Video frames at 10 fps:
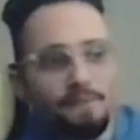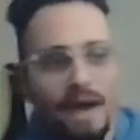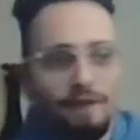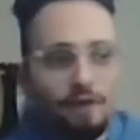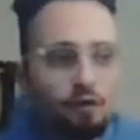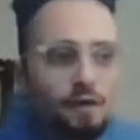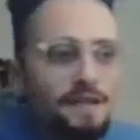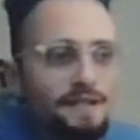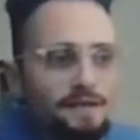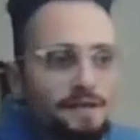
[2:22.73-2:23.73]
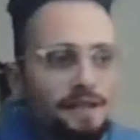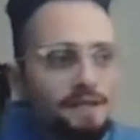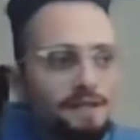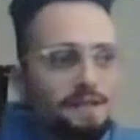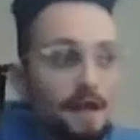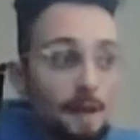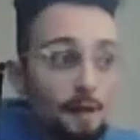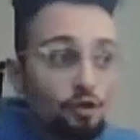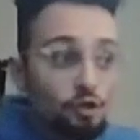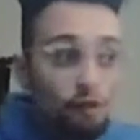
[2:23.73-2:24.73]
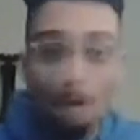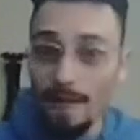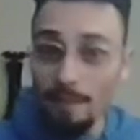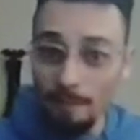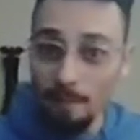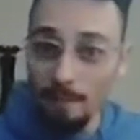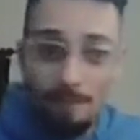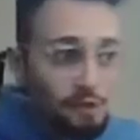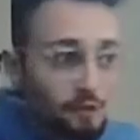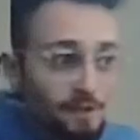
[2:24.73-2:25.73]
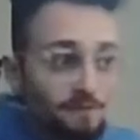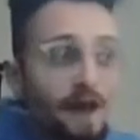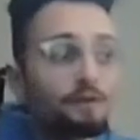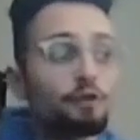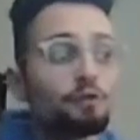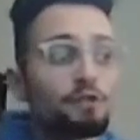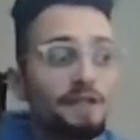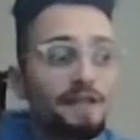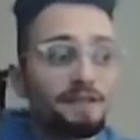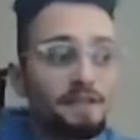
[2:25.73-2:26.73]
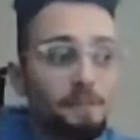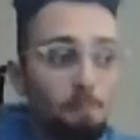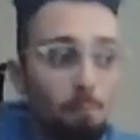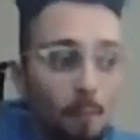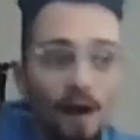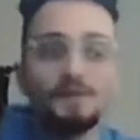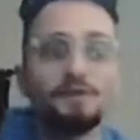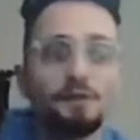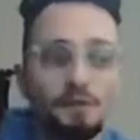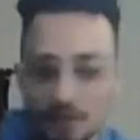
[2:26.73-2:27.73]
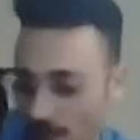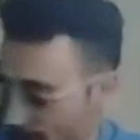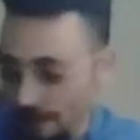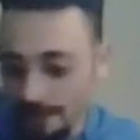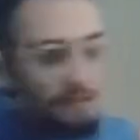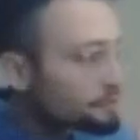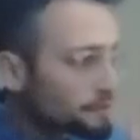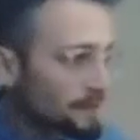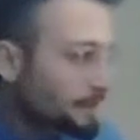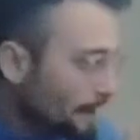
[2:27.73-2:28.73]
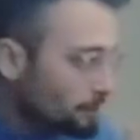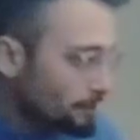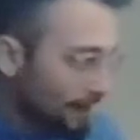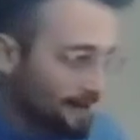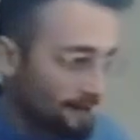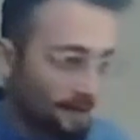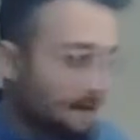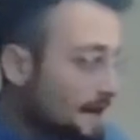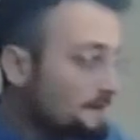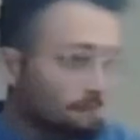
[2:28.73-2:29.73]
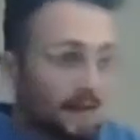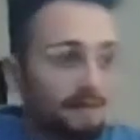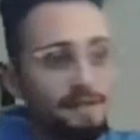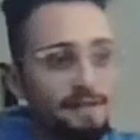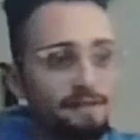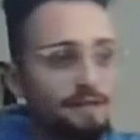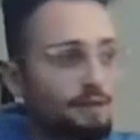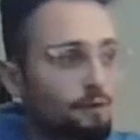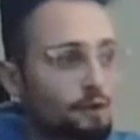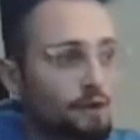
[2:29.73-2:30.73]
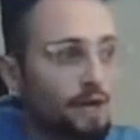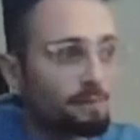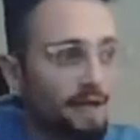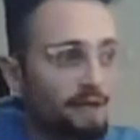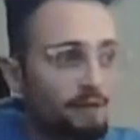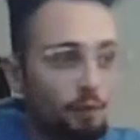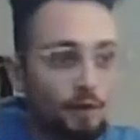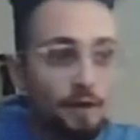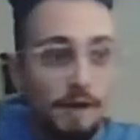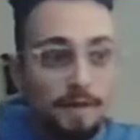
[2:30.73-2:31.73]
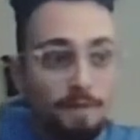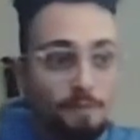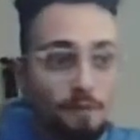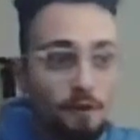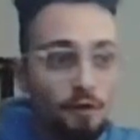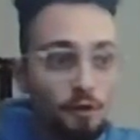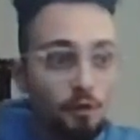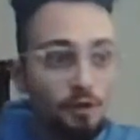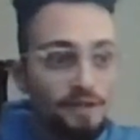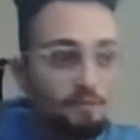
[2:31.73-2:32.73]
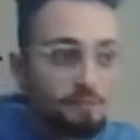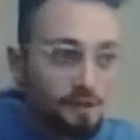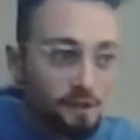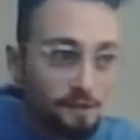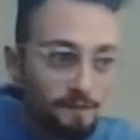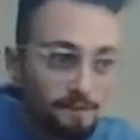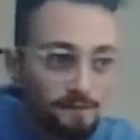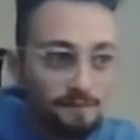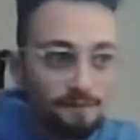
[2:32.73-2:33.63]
And the crazy thing is, so many people play bishop c5, and you're just going to get this monster center. It doesn't really matter what black does. Black doesn't have to give you the check. Black can go here. Folks, look at this position.